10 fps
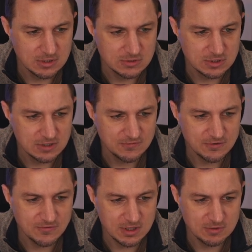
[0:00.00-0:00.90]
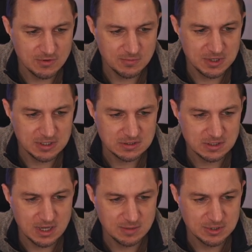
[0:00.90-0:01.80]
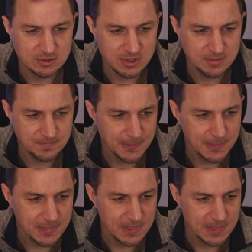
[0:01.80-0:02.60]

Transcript: you see farfalle with peas and ham and cream.